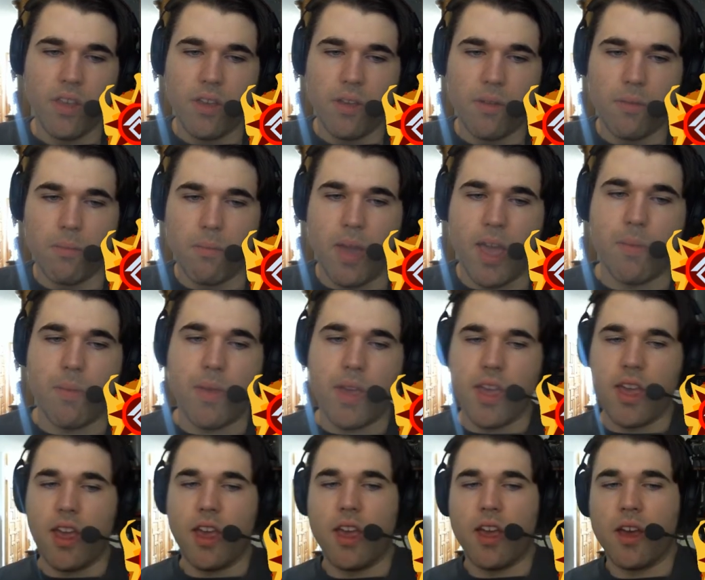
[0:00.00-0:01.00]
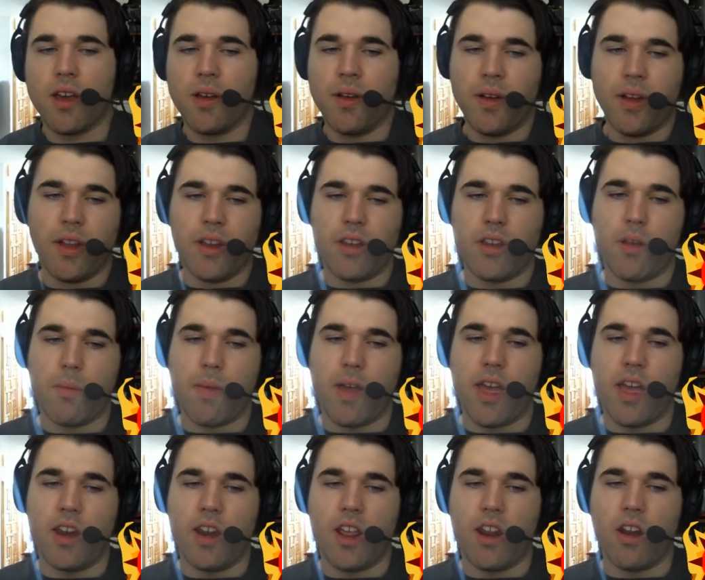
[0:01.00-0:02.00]
maybe,
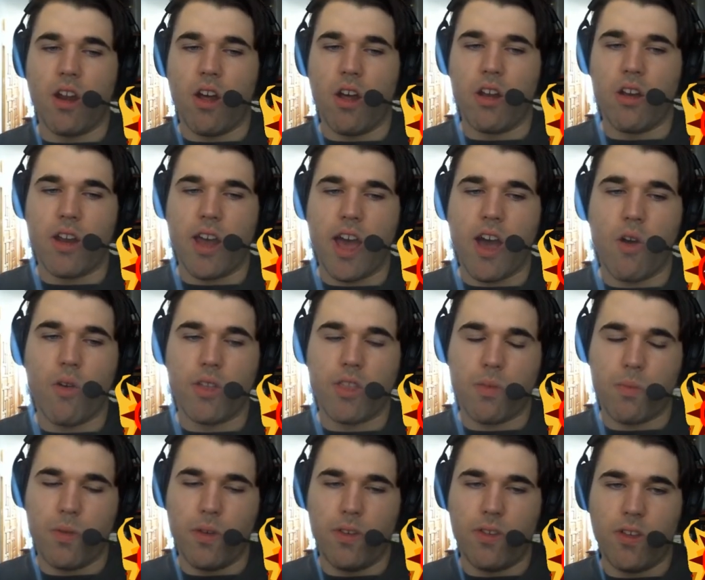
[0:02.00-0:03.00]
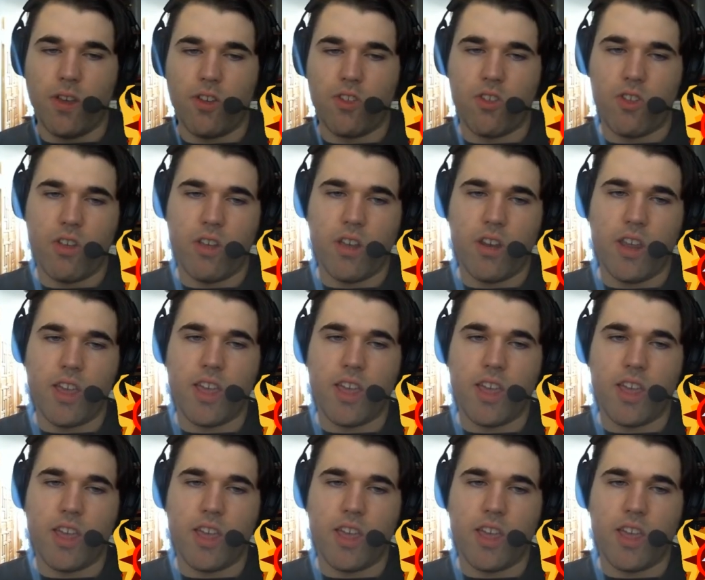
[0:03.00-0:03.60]
depending on how it's positioned,